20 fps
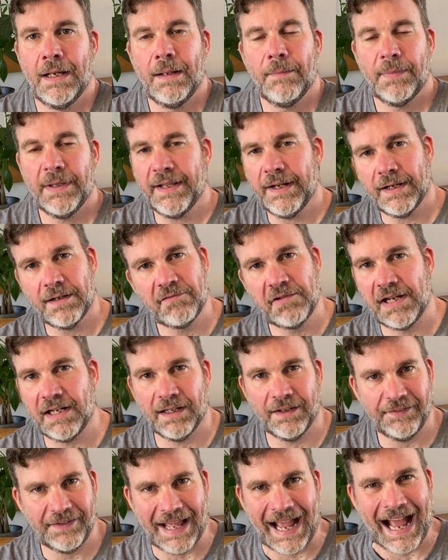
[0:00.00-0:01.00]
But then I
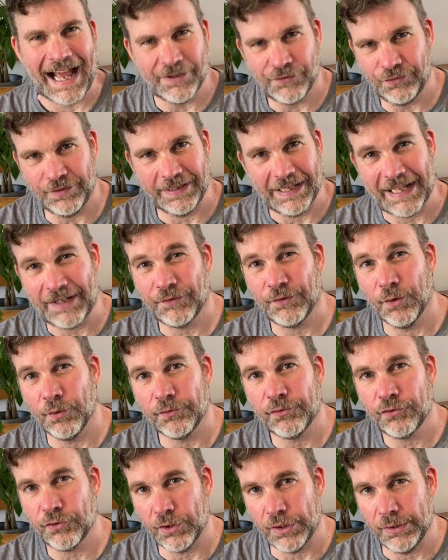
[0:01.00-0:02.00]
realised that actually that's
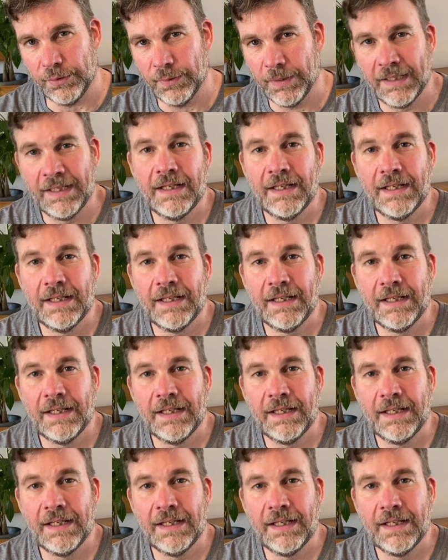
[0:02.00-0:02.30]
not true.